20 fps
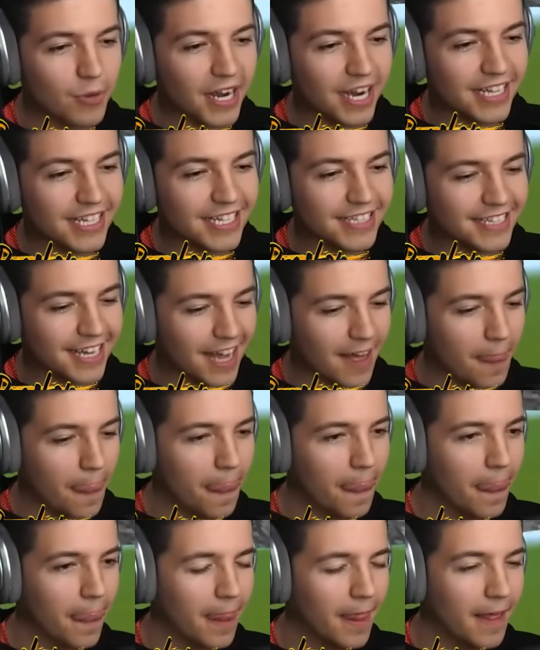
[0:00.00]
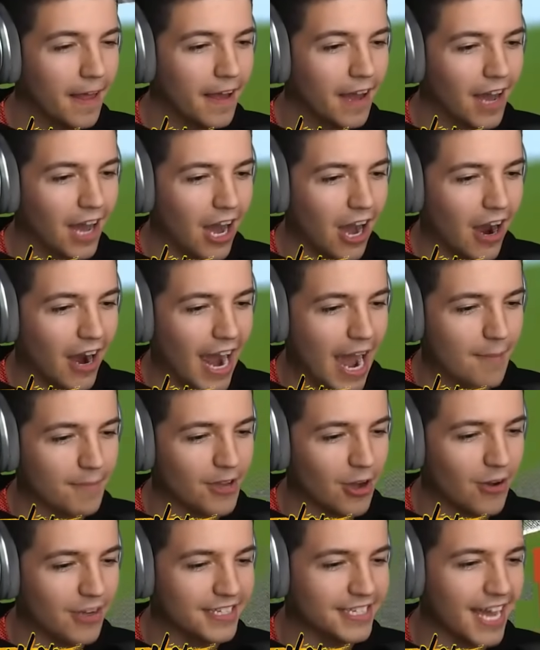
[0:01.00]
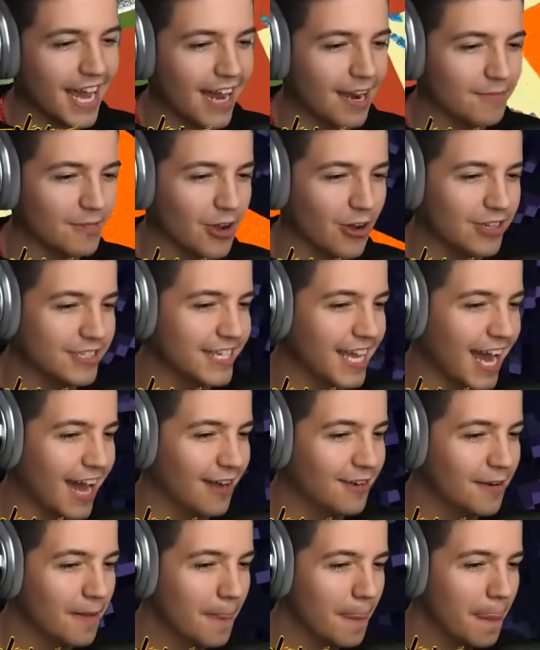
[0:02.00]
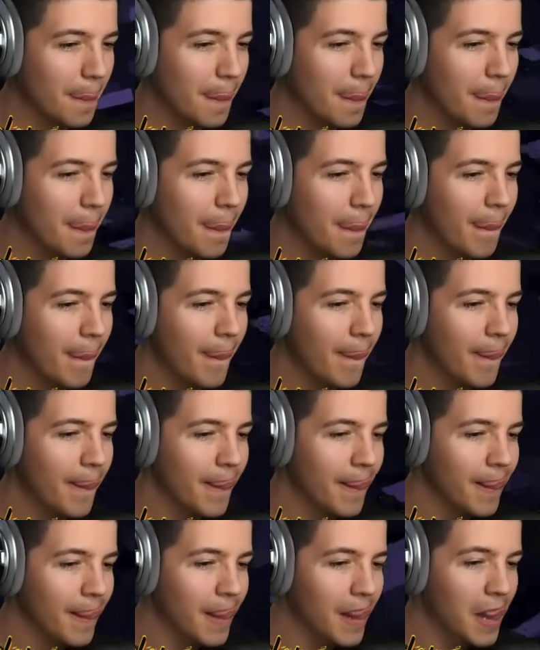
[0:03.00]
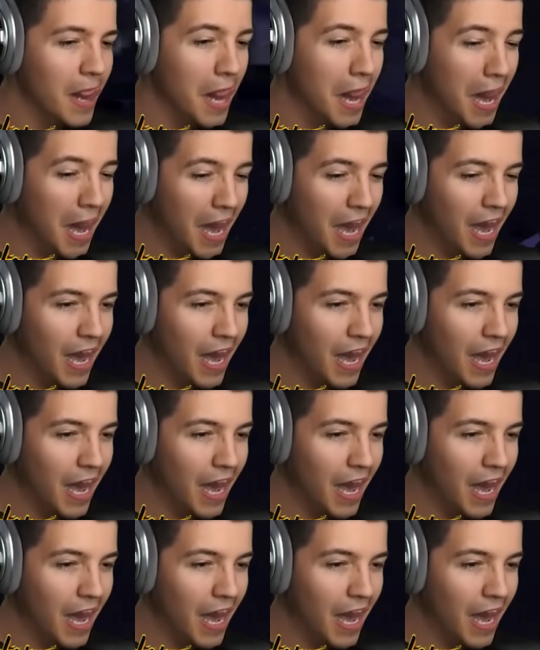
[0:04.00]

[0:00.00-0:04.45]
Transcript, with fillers: We're gonna get down. All right, I'm going down. I'm going down. Person, he's low. He's low. He's low. He's